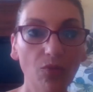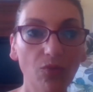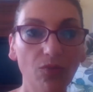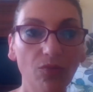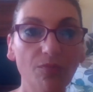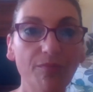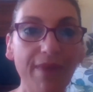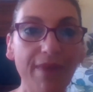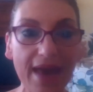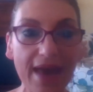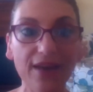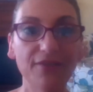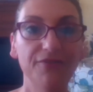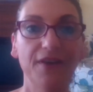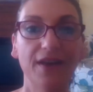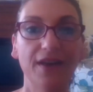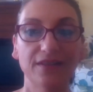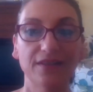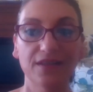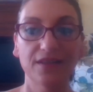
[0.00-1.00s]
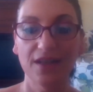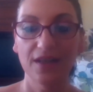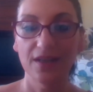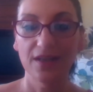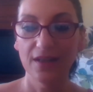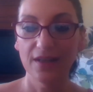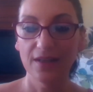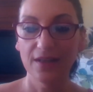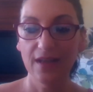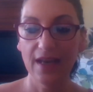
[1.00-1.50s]
manifesting
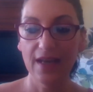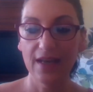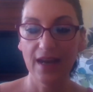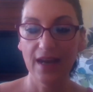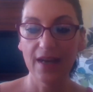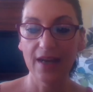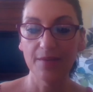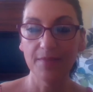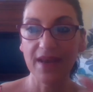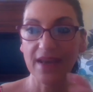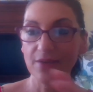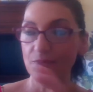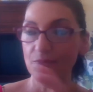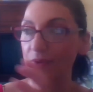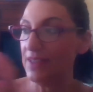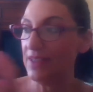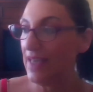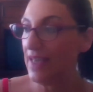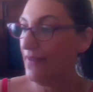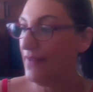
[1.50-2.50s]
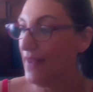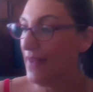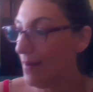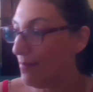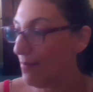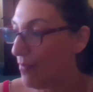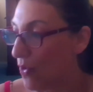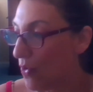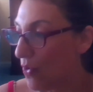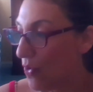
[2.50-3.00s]
and how to make what's on
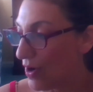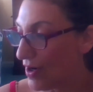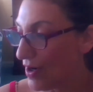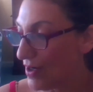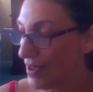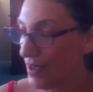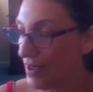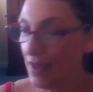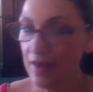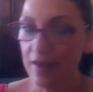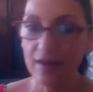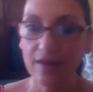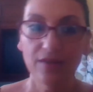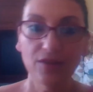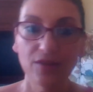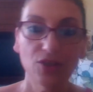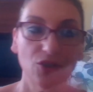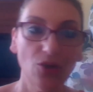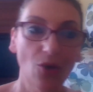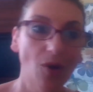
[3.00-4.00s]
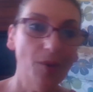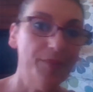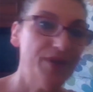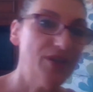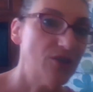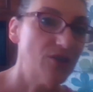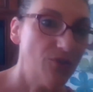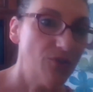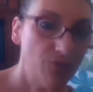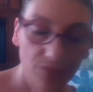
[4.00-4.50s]
that board show up in
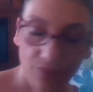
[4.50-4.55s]
your